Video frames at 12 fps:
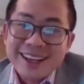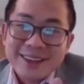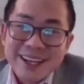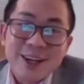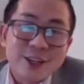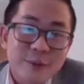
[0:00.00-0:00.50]

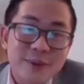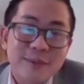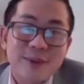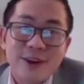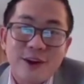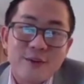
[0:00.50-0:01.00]
a lot of
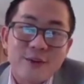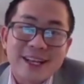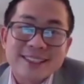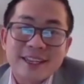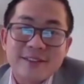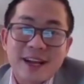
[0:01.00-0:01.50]
people laugh when I
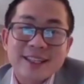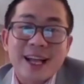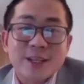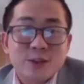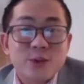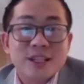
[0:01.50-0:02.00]
say that.
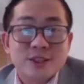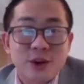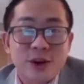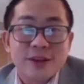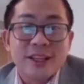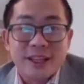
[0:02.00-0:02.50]
I do
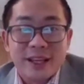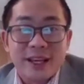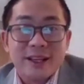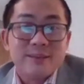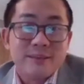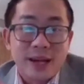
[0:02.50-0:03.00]
enjoy.
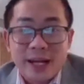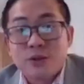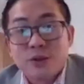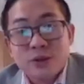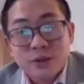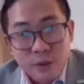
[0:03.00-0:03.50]

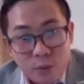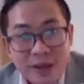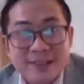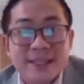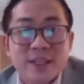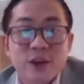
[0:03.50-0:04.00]
I do
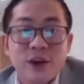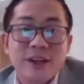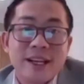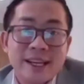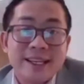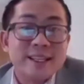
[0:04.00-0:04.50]
once a
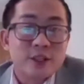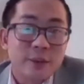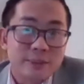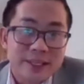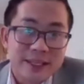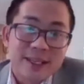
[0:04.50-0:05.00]
year a
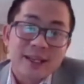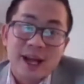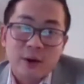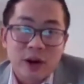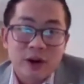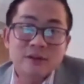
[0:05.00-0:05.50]
litter picking
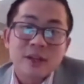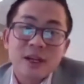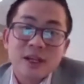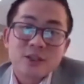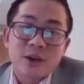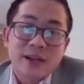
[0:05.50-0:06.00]
around.
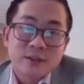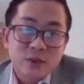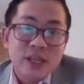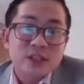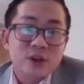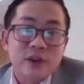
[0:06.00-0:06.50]
So I do
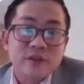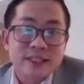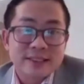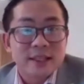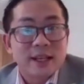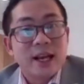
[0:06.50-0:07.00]
enjoy
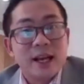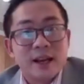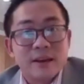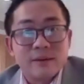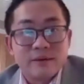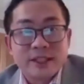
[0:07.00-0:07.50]
this
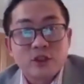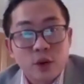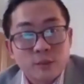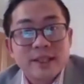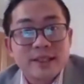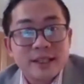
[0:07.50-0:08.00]

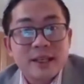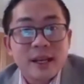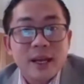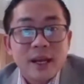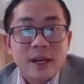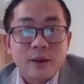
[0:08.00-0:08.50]
community
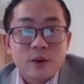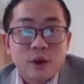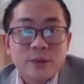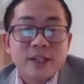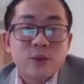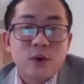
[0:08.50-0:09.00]

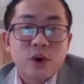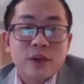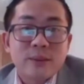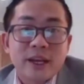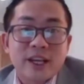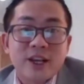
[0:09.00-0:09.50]

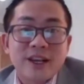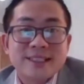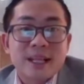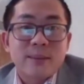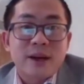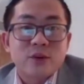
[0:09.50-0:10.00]
work, because it's
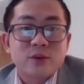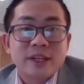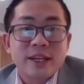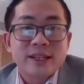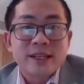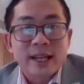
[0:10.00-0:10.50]
about
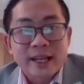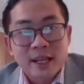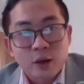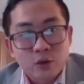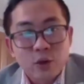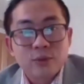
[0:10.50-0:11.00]
creating like a
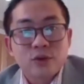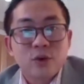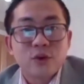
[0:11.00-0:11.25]
group to go